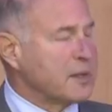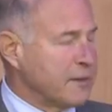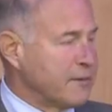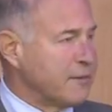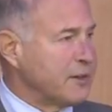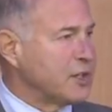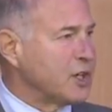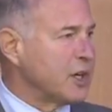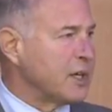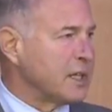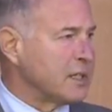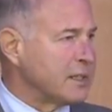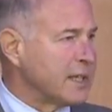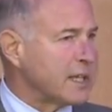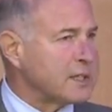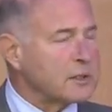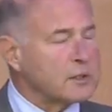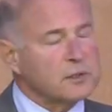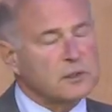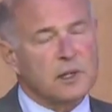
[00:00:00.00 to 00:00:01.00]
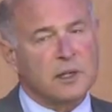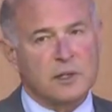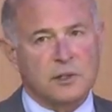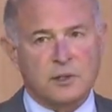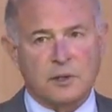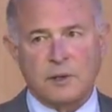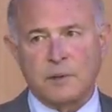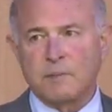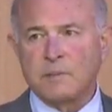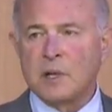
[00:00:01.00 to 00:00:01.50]
of the Virginia
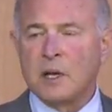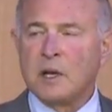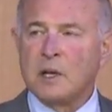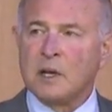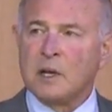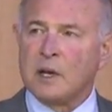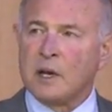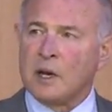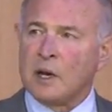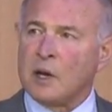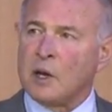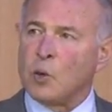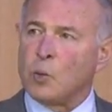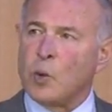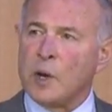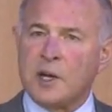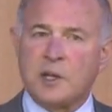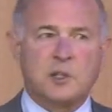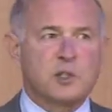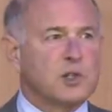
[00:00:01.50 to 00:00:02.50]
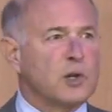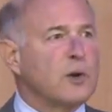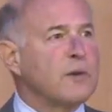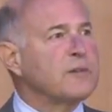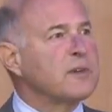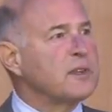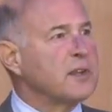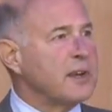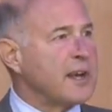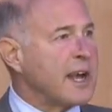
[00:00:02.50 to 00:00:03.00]
legislature. Uh, when he
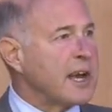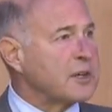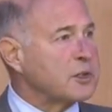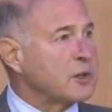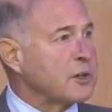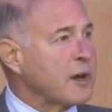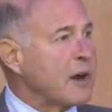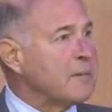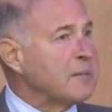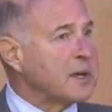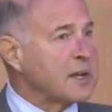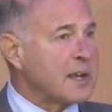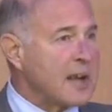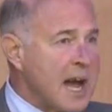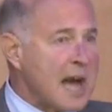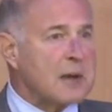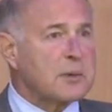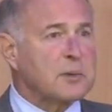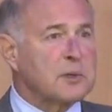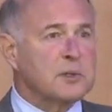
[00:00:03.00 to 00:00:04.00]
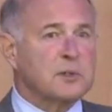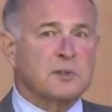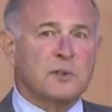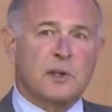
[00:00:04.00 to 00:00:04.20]
served in the national government Congress,